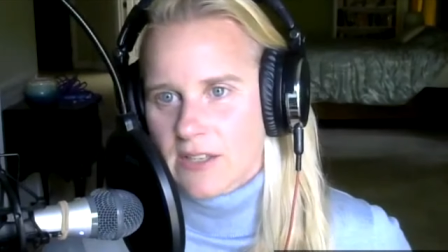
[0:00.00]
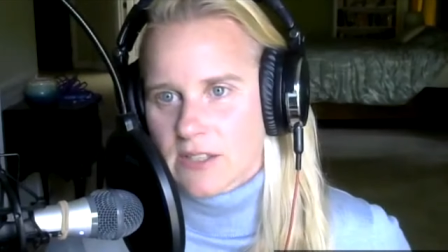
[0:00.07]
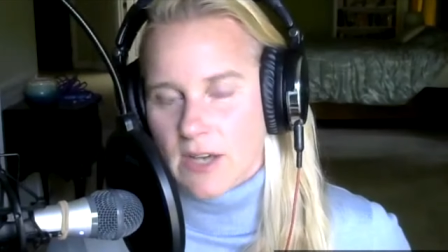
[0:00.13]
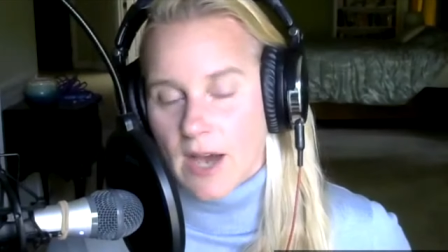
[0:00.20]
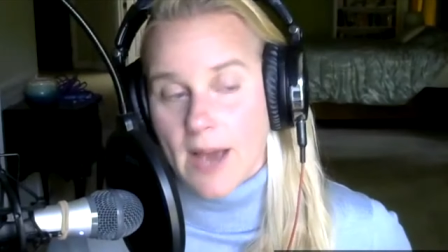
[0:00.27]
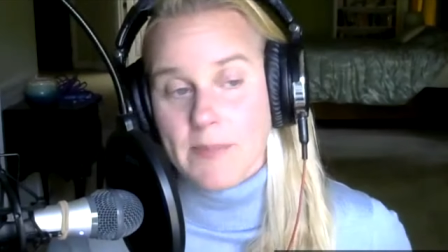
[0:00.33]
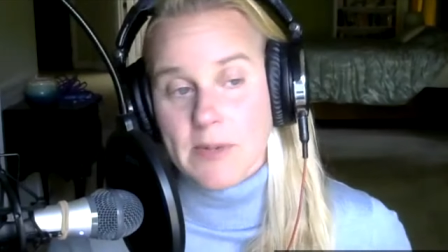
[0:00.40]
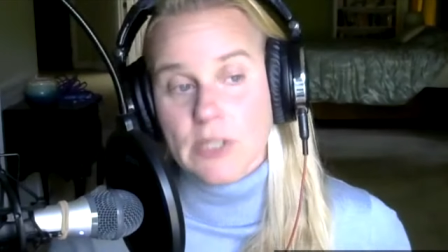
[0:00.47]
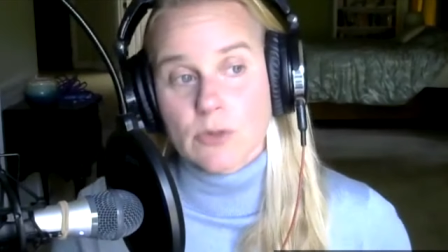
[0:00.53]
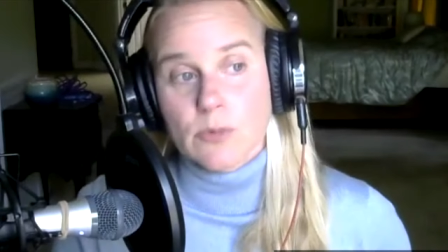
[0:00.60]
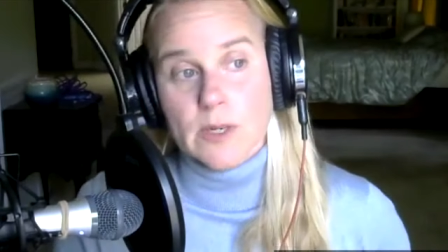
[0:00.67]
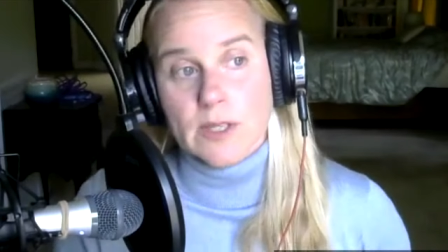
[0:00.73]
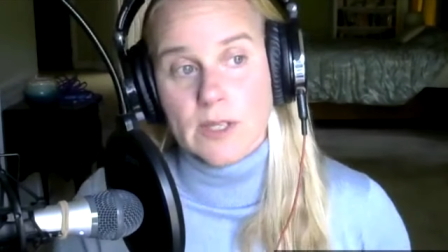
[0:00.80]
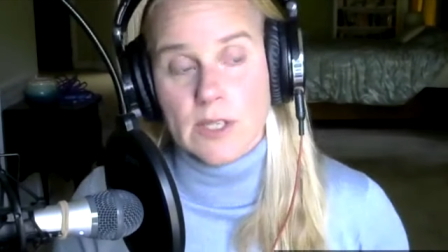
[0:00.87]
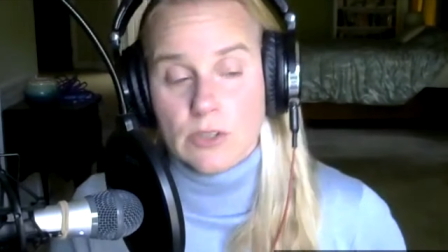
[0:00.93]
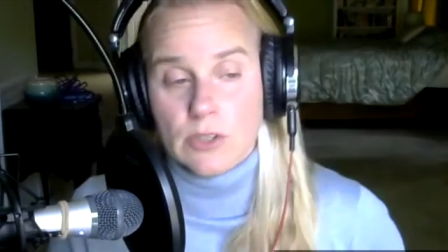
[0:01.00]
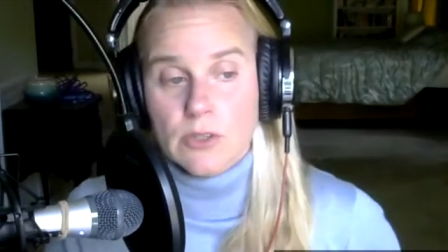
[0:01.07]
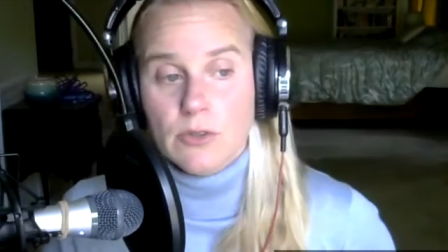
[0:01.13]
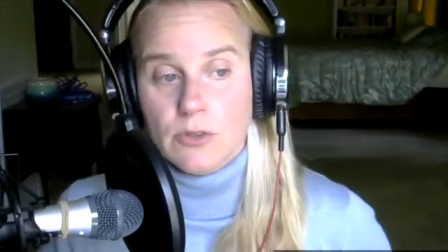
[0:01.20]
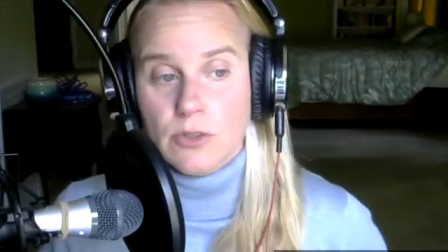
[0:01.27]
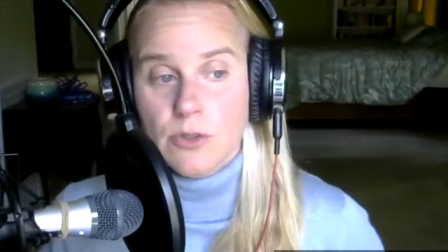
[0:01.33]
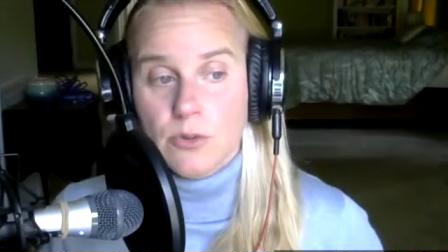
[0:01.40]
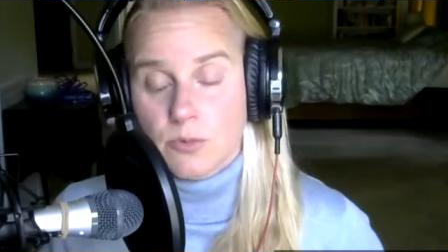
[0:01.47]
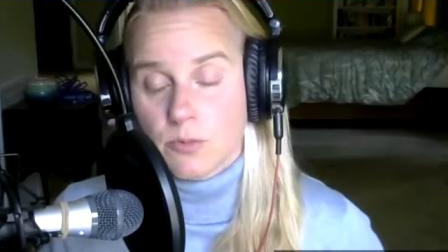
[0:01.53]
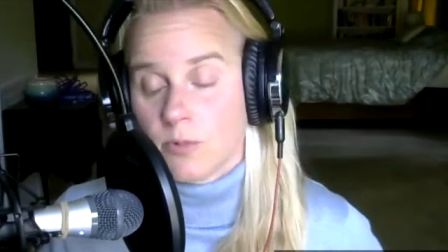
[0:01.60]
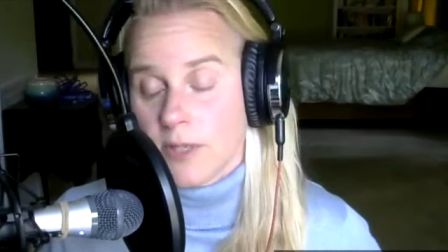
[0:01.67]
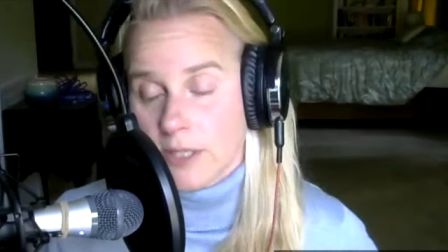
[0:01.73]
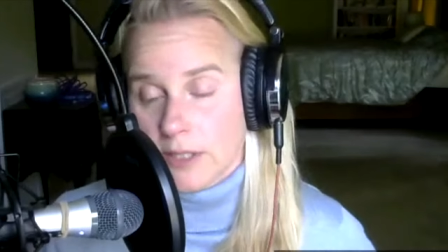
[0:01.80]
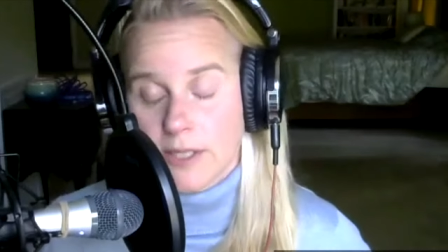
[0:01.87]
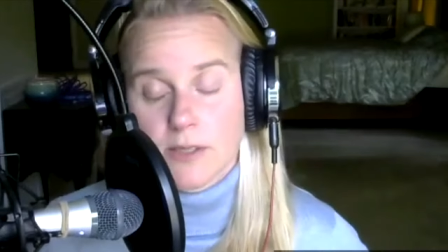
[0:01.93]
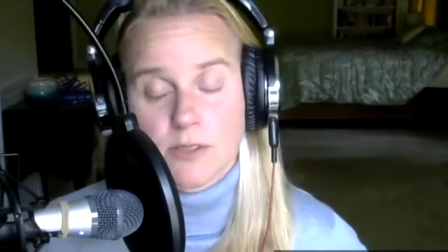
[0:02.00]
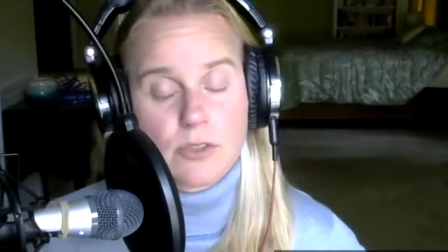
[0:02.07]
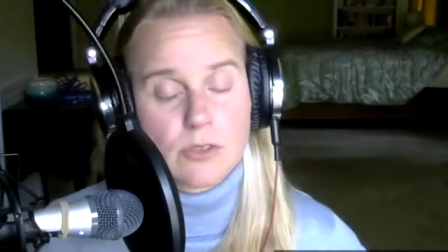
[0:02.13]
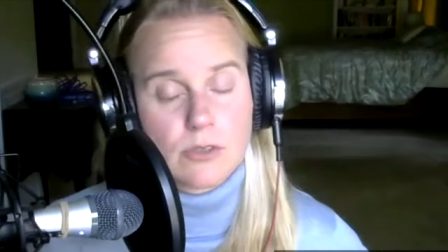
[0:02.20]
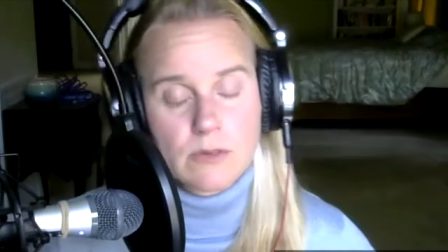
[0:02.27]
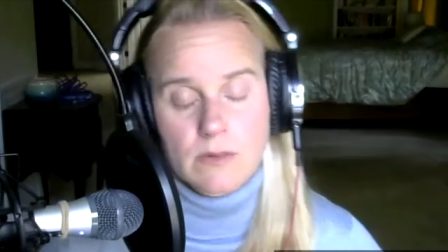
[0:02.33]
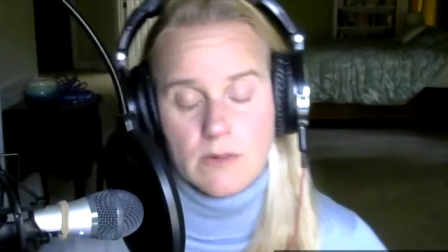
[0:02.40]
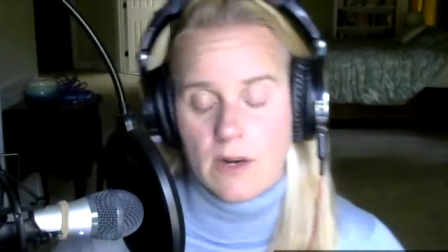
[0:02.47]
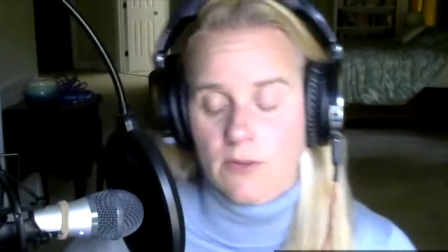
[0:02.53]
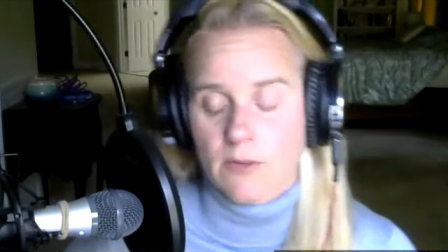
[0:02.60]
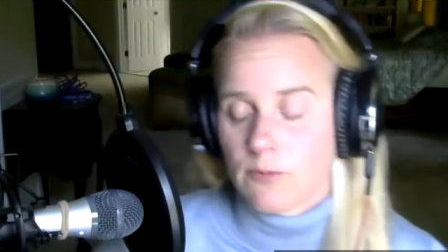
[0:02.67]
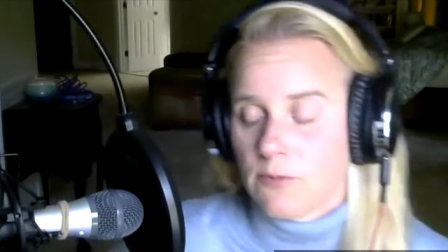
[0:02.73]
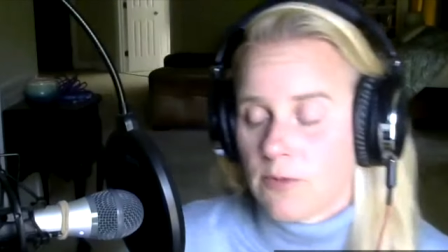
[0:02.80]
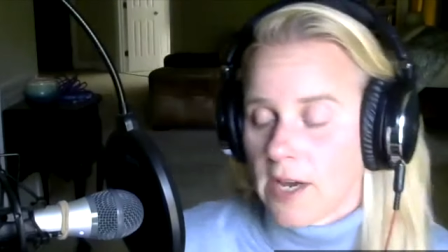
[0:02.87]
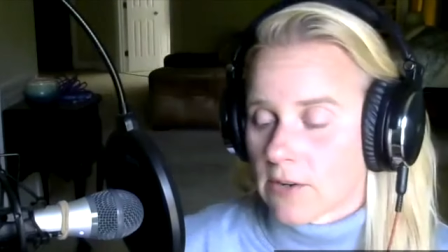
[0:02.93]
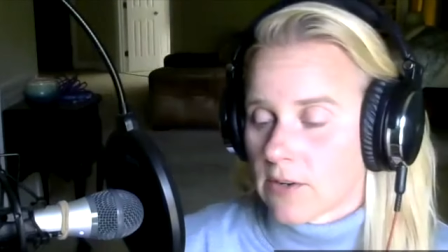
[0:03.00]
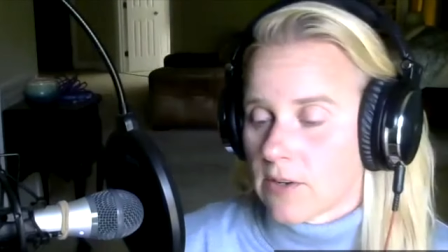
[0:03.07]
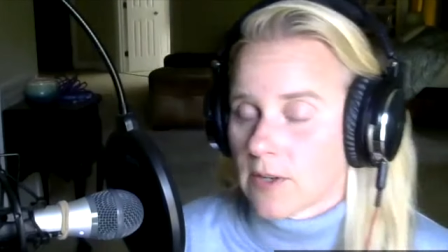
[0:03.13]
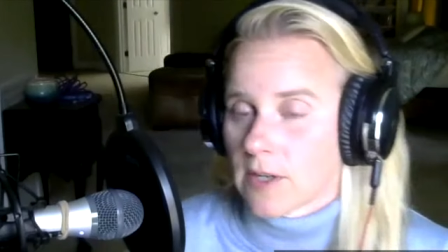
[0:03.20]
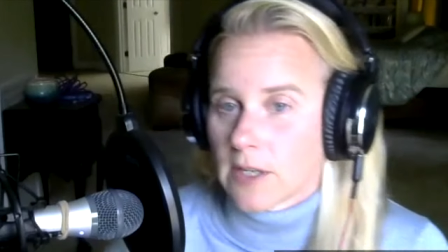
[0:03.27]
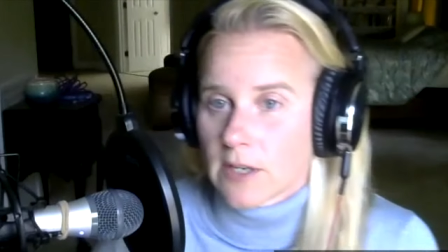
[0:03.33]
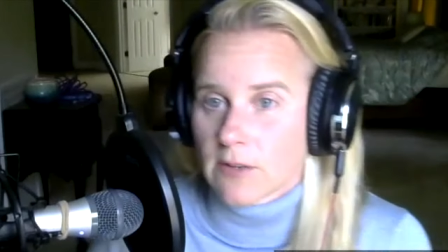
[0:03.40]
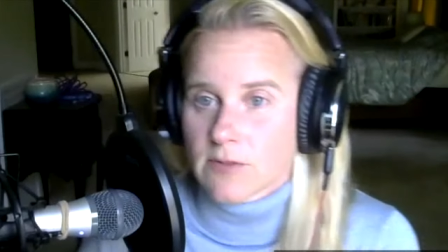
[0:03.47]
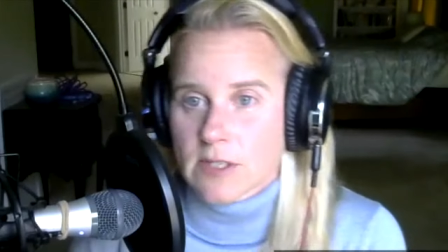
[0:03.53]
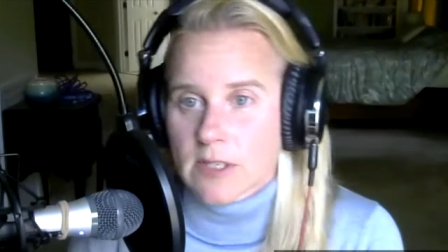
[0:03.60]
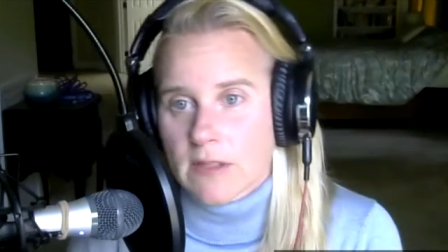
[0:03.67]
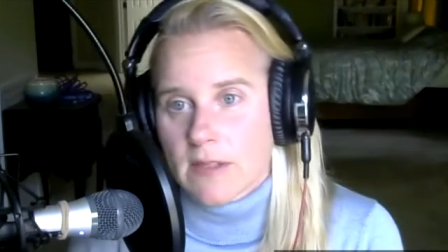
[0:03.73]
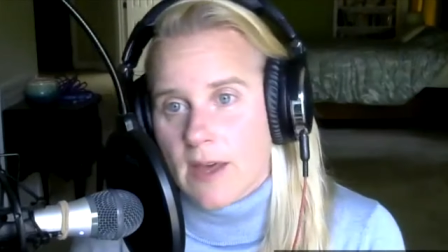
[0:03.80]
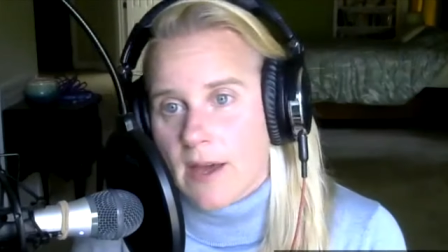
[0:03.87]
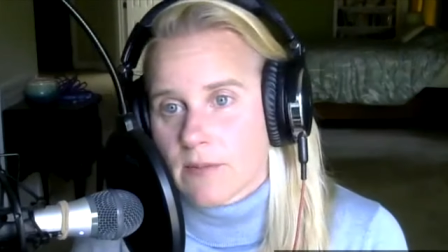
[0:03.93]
I mean, you really, you, you really are very, very gifted in that.